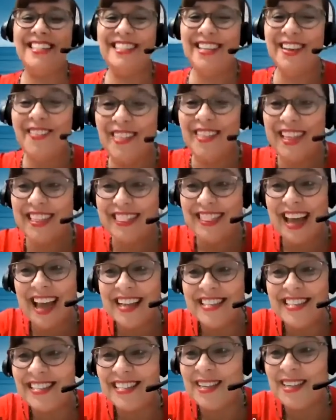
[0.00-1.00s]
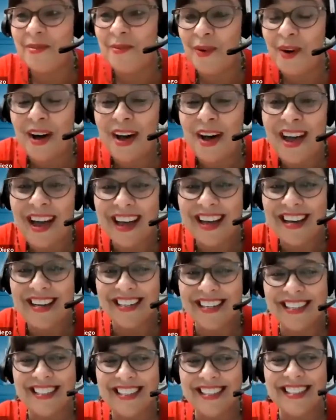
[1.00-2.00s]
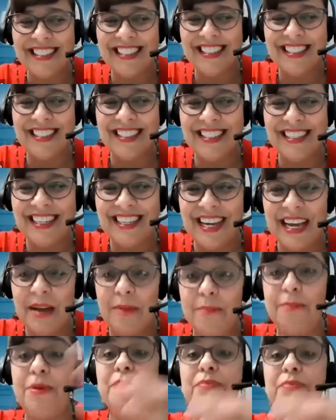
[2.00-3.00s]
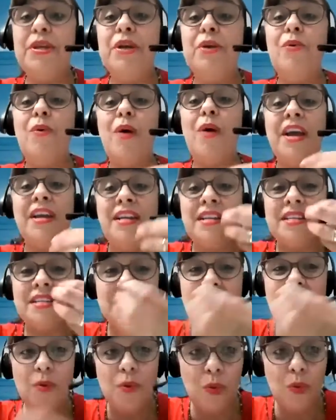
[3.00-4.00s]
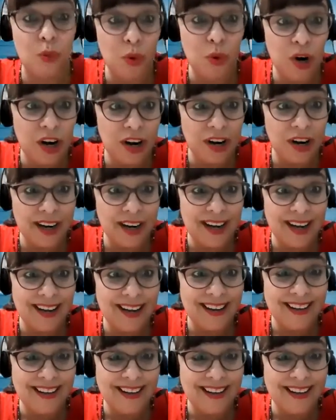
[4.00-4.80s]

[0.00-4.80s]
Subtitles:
So that's the one where requires work.